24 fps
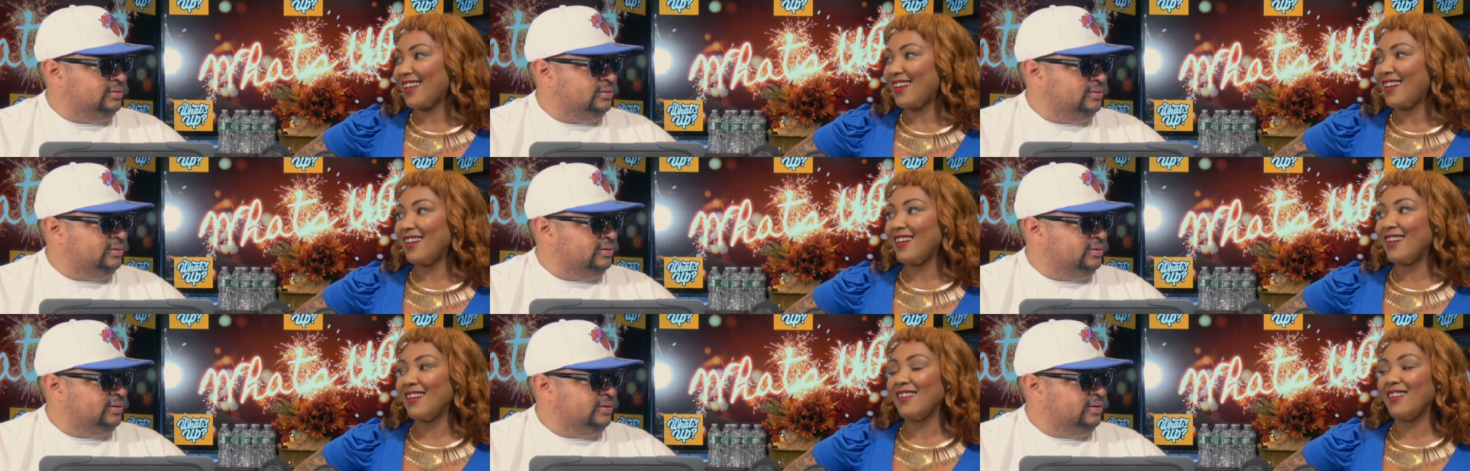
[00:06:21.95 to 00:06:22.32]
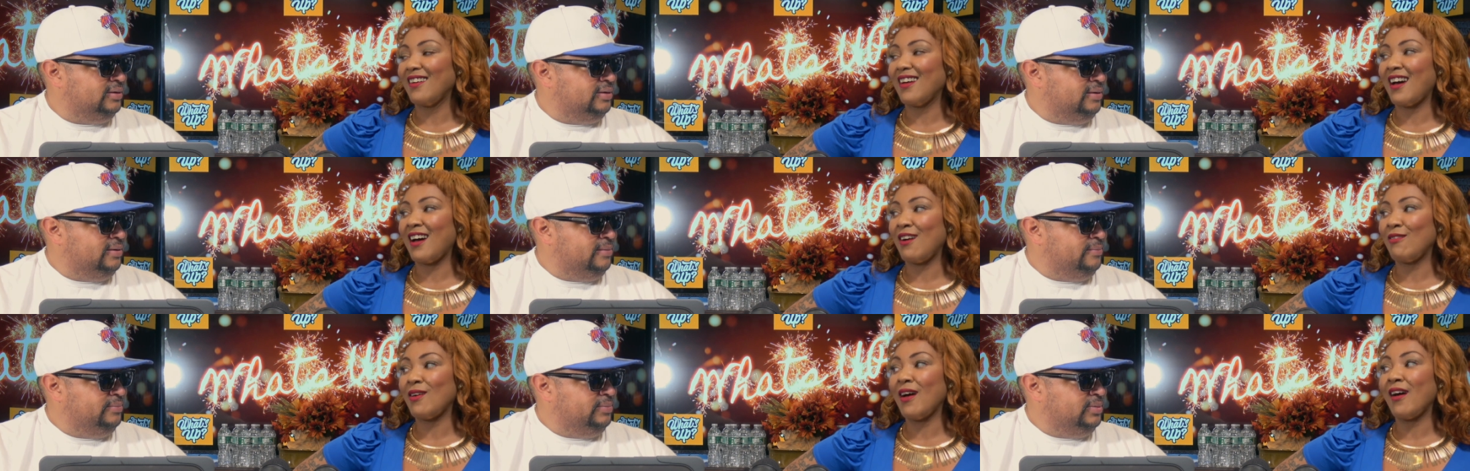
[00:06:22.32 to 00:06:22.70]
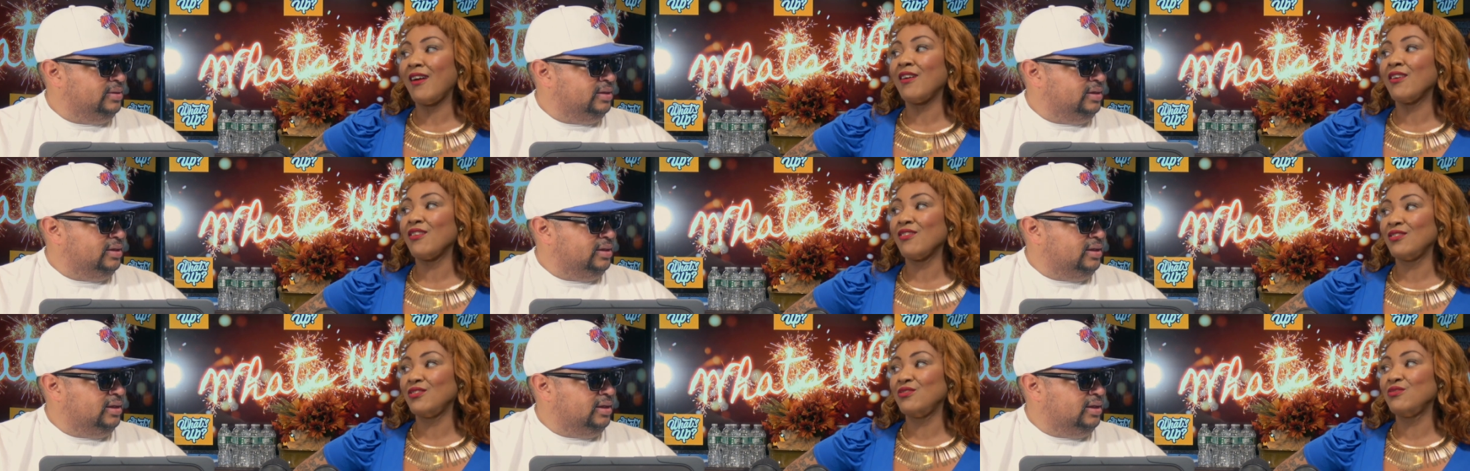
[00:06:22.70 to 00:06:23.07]
Speaker 1: Oh, I,
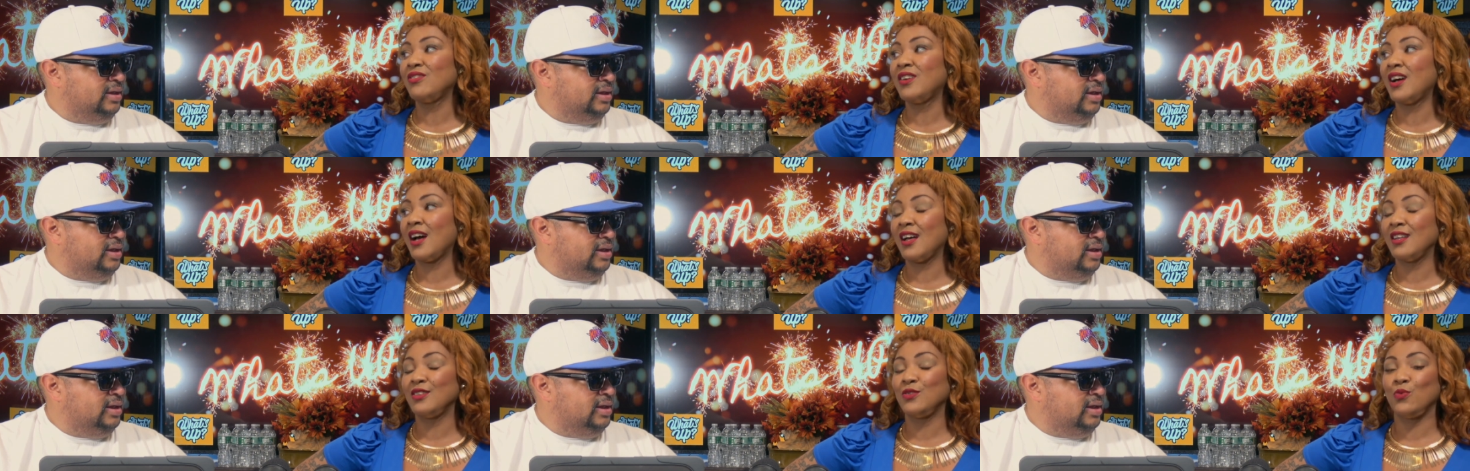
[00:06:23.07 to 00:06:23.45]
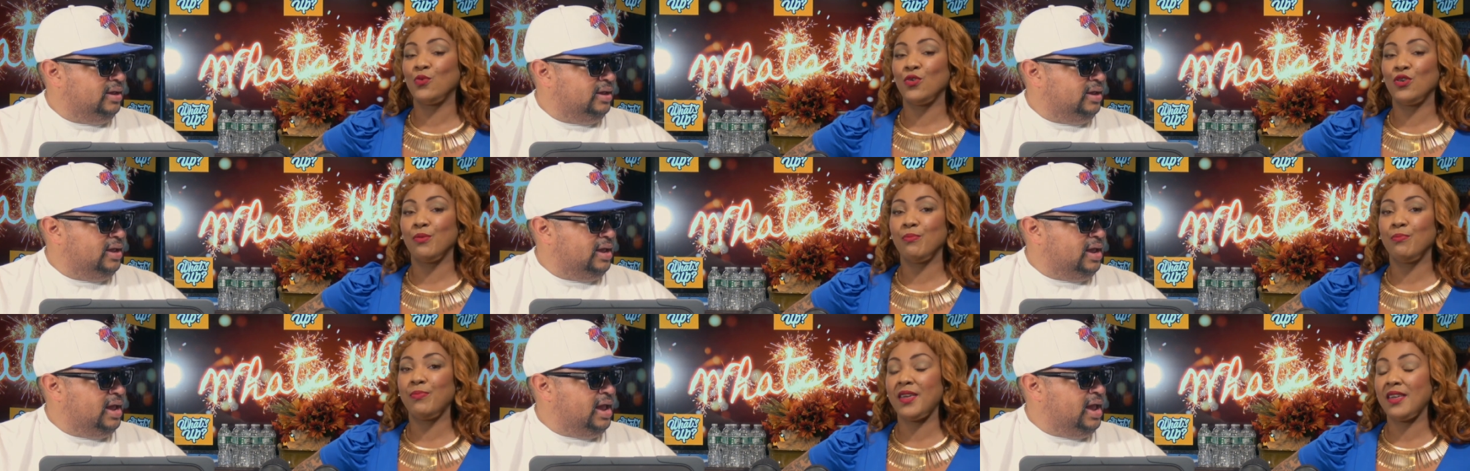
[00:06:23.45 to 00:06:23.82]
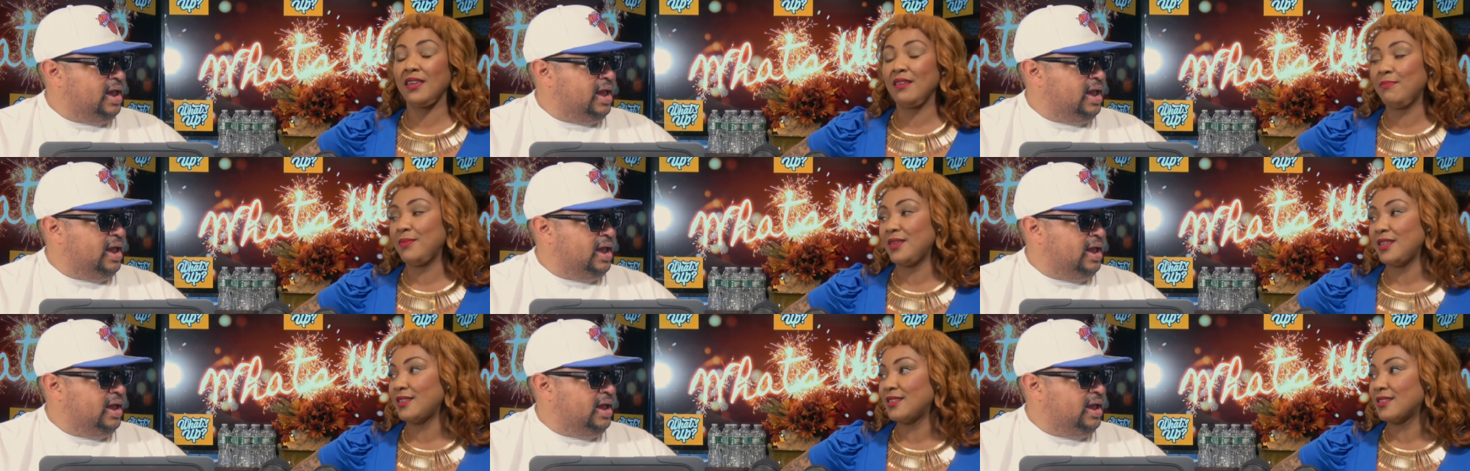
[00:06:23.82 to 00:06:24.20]
I heard you guys were
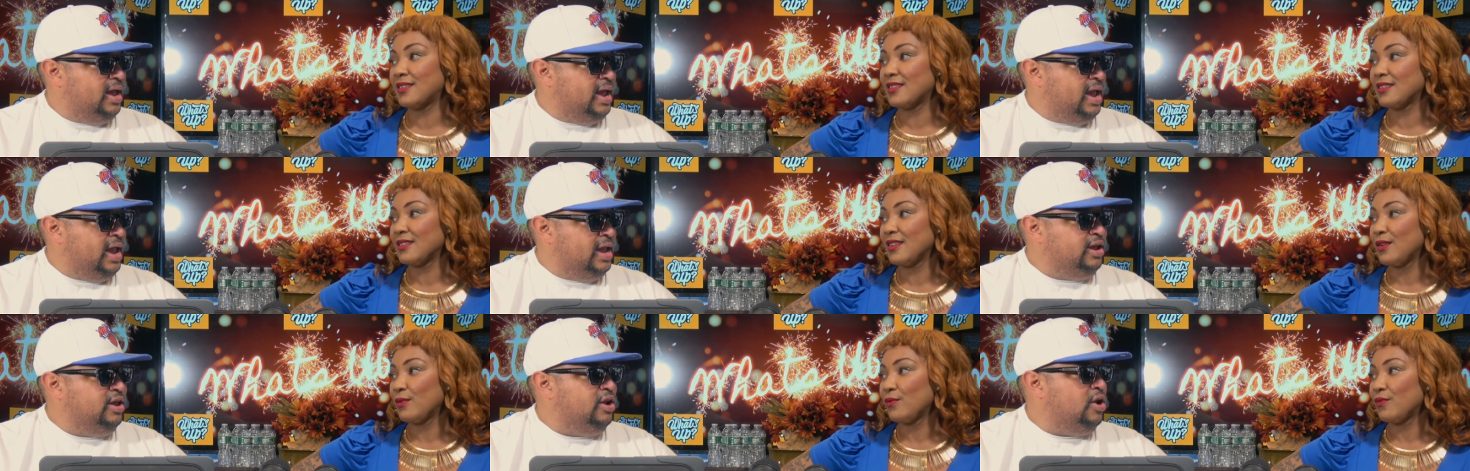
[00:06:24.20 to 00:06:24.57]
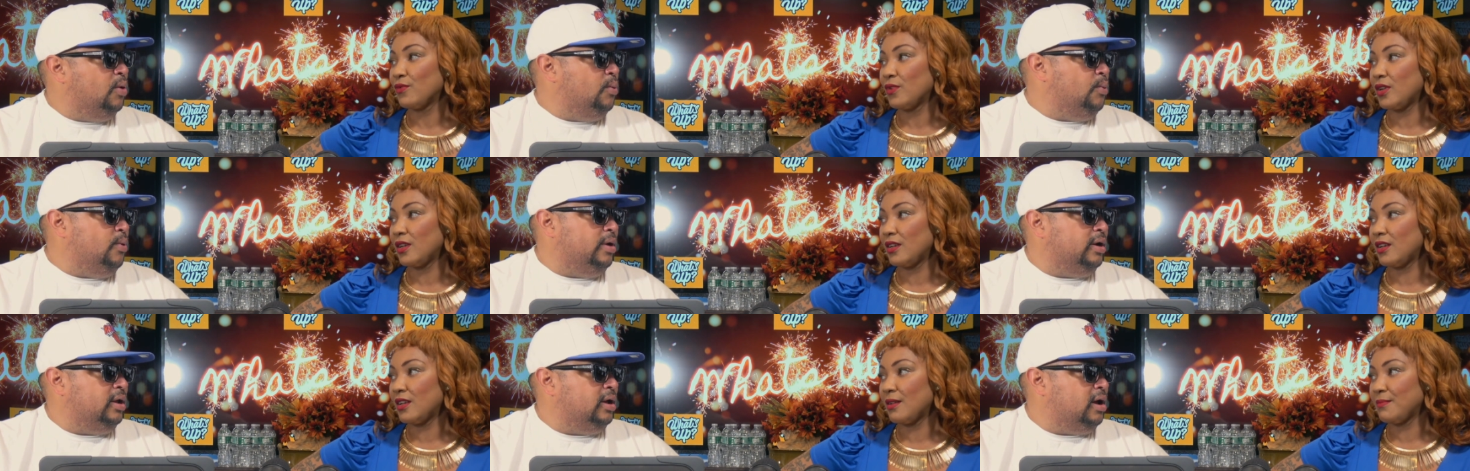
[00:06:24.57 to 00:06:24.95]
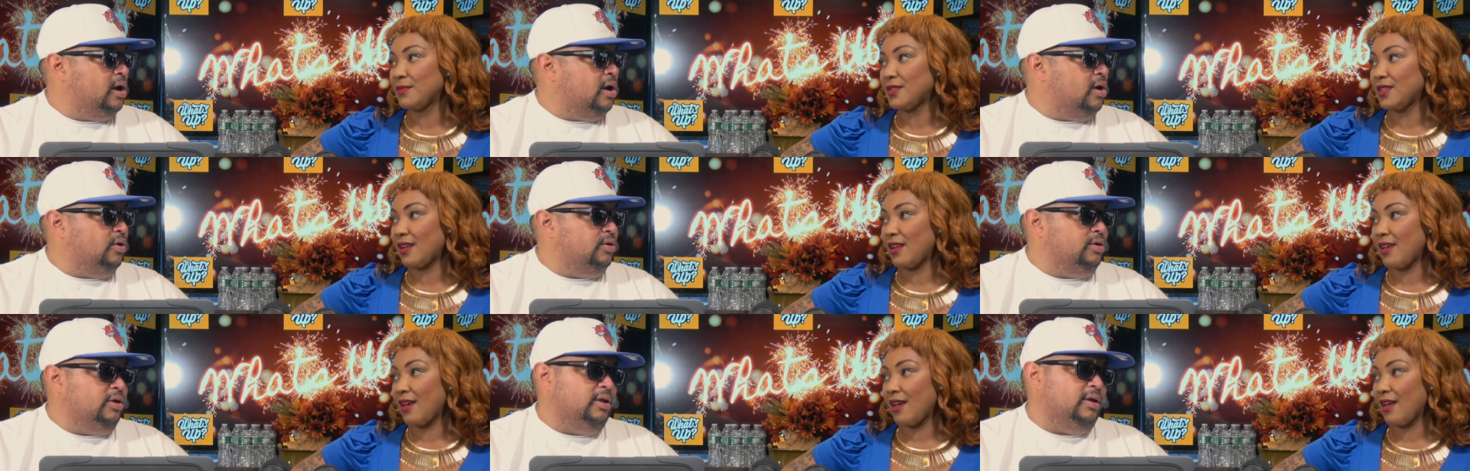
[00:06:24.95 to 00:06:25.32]
babies. And you don't want to go.